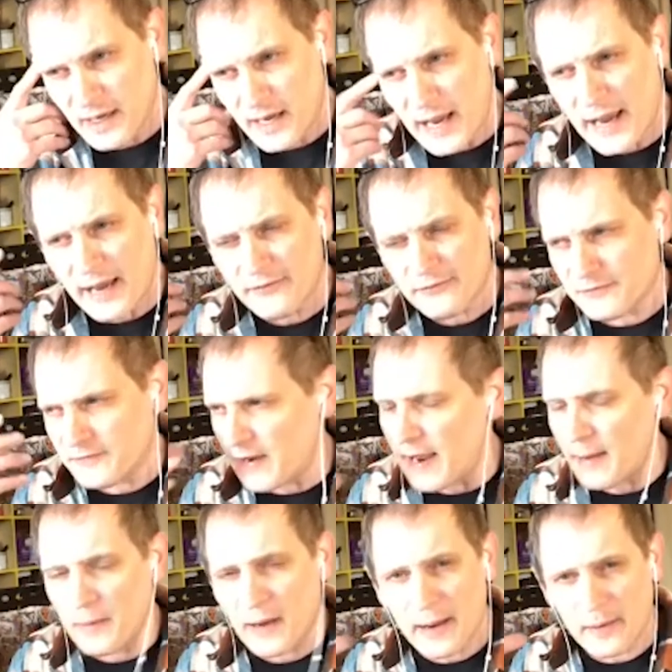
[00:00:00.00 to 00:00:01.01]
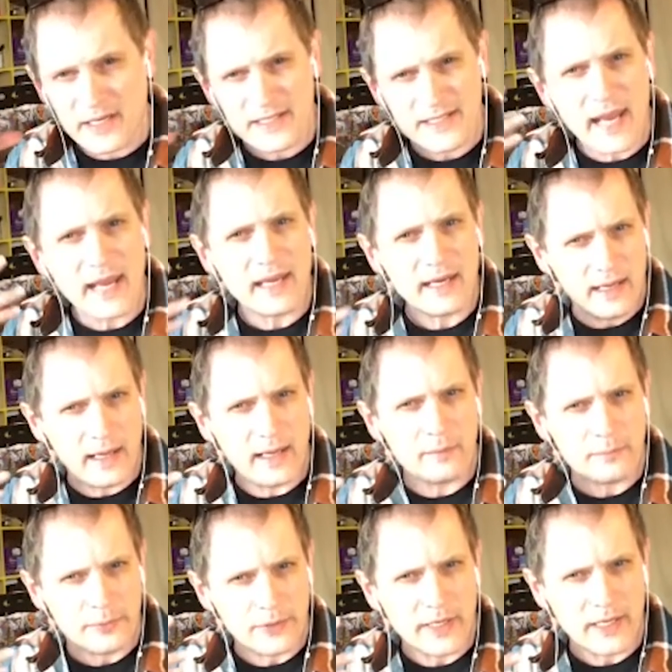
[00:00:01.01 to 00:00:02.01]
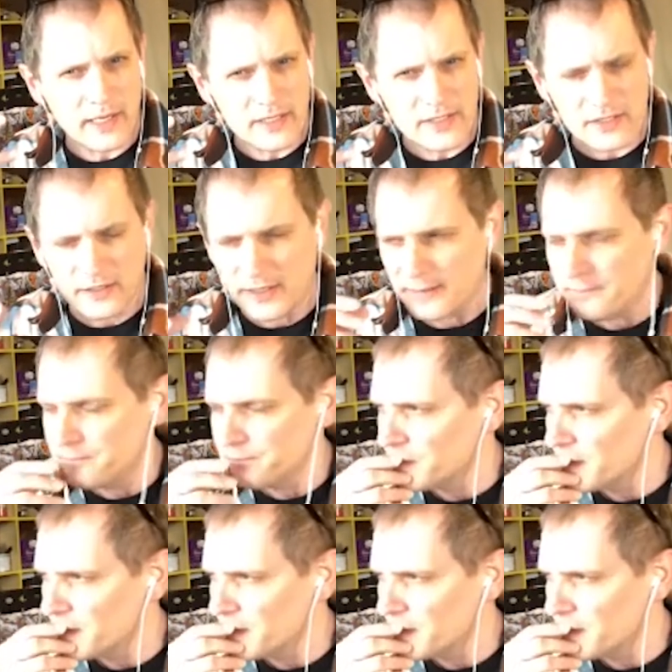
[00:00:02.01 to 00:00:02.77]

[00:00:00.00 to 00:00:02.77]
I could take it in pretty easily.